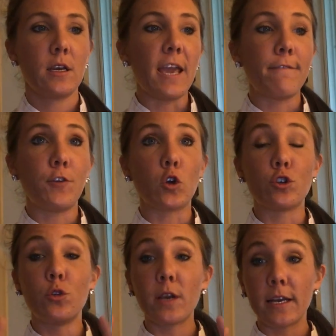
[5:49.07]
If you're
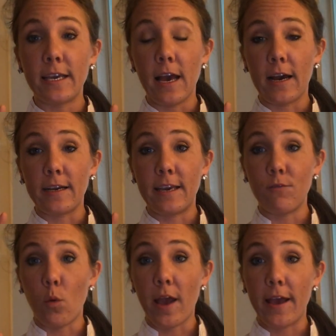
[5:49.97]
doing a
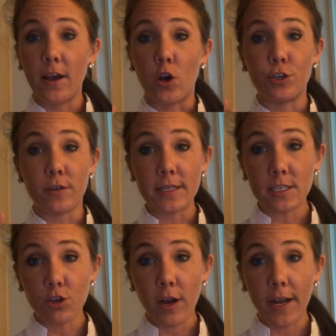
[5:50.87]
giveaway on your
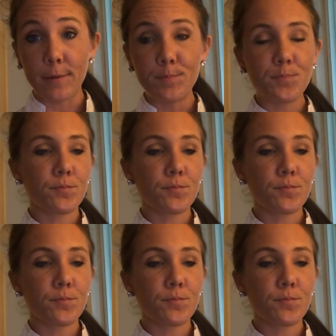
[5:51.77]
Instagram